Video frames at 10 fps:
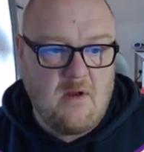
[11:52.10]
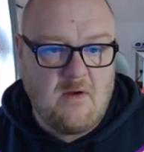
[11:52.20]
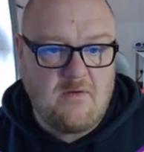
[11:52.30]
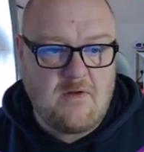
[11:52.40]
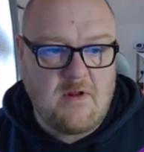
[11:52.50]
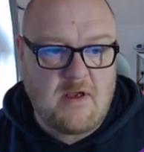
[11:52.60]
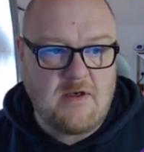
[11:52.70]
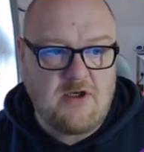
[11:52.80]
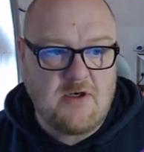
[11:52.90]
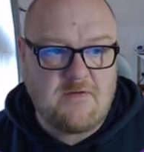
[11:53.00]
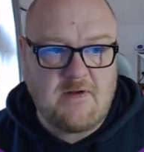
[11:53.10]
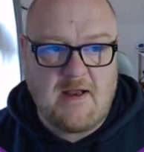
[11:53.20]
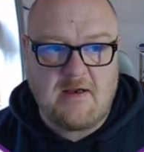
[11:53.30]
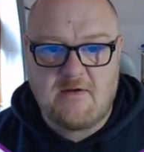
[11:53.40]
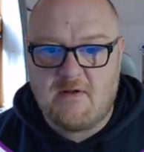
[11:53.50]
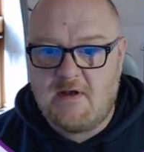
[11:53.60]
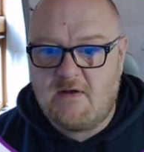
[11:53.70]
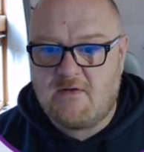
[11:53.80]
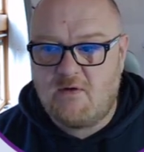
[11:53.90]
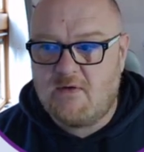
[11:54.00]
so that I can just select these
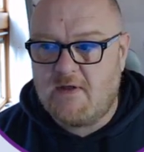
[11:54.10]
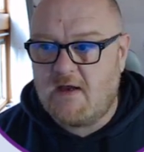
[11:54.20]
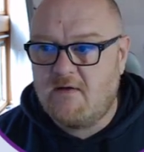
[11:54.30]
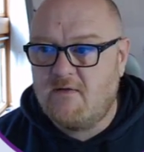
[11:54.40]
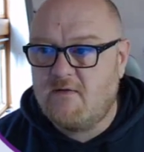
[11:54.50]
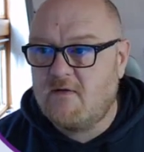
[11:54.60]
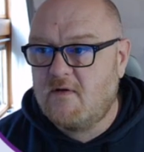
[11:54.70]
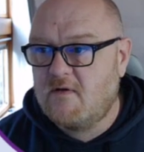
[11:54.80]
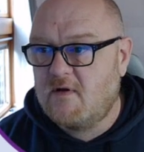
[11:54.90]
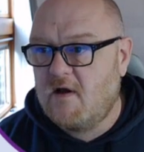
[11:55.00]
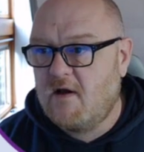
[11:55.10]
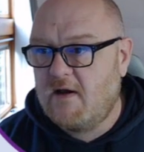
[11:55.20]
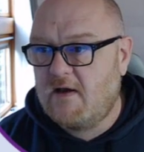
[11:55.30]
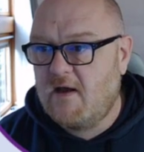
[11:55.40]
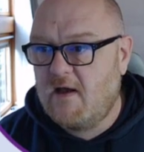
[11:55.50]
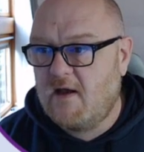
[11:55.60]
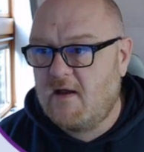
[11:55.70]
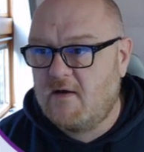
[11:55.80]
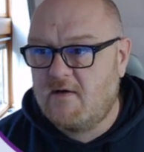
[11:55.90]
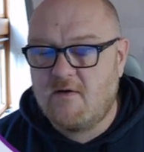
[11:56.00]
2 things, the line
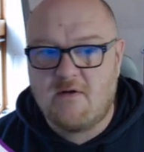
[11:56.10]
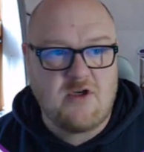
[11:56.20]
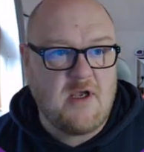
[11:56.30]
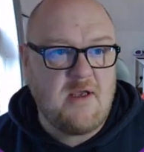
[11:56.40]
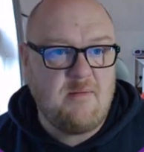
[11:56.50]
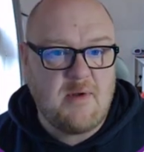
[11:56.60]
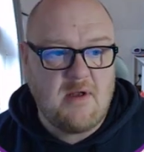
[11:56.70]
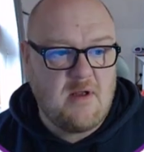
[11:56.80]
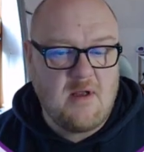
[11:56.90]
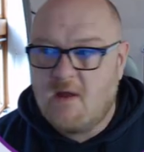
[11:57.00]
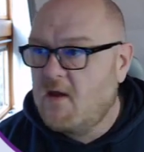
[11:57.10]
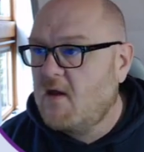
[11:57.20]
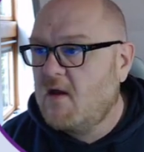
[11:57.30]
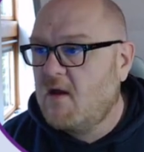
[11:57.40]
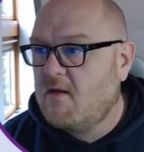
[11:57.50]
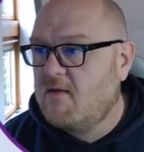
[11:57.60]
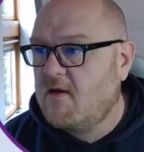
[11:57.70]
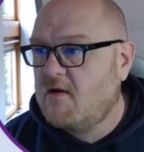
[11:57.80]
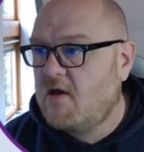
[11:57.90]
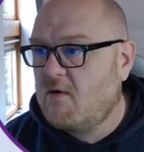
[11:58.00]
and the shape, and
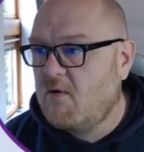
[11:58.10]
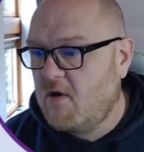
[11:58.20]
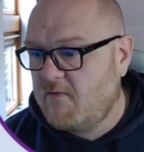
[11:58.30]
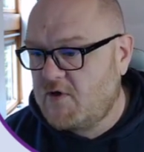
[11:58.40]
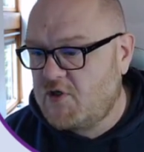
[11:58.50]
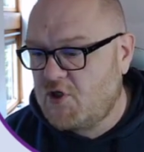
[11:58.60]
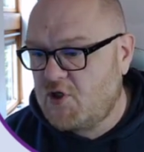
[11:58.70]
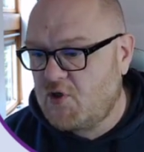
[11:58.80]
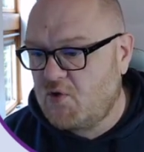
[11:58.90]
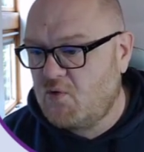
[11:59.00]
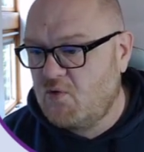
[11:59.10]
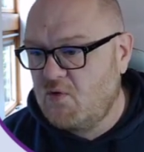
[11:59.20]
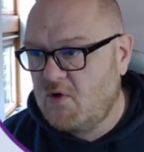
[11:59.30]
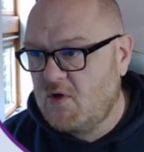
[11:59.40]
then go over to